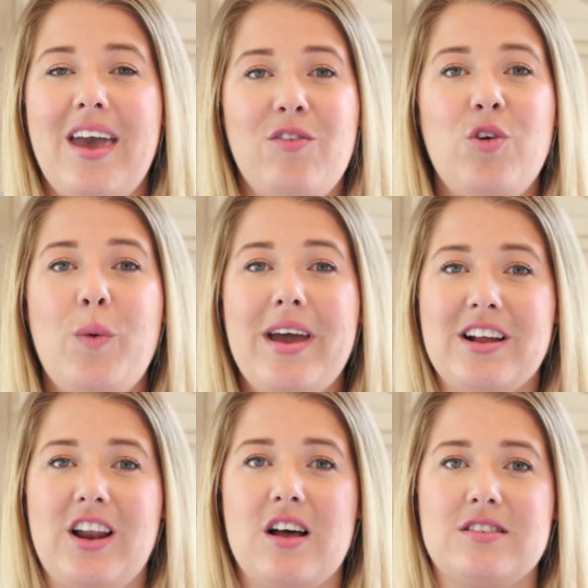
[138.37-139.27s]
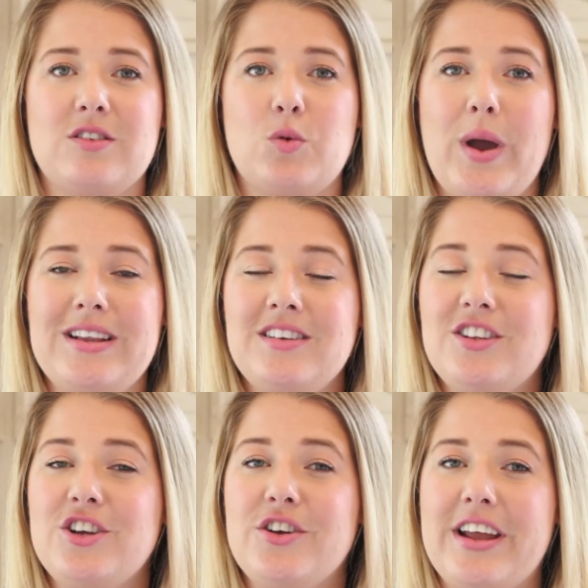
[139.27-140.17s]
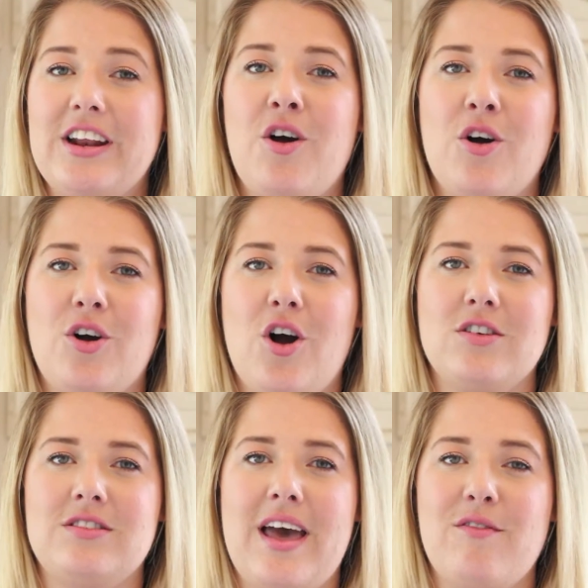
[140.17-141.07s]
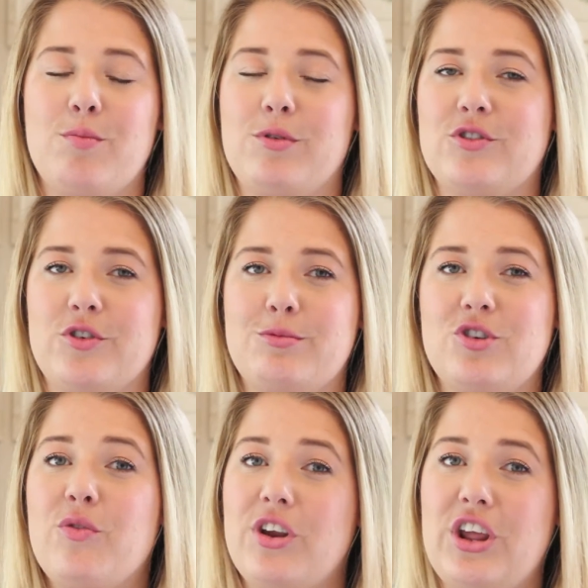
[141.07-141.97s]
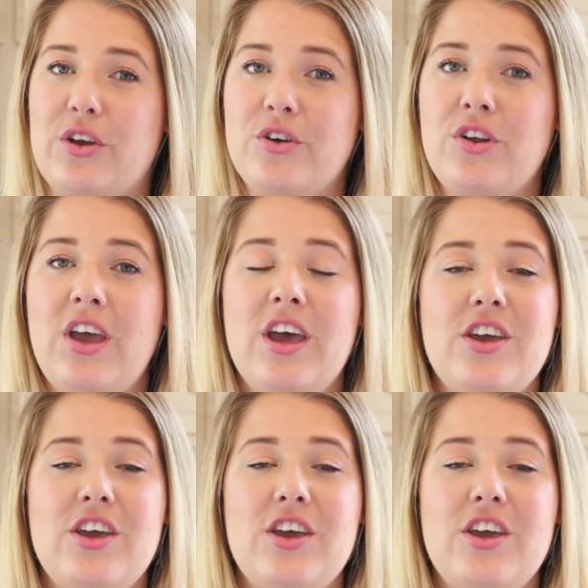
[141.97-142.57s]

if you wear glasses, wait until you're in Hong Kong to have your prescription renewed.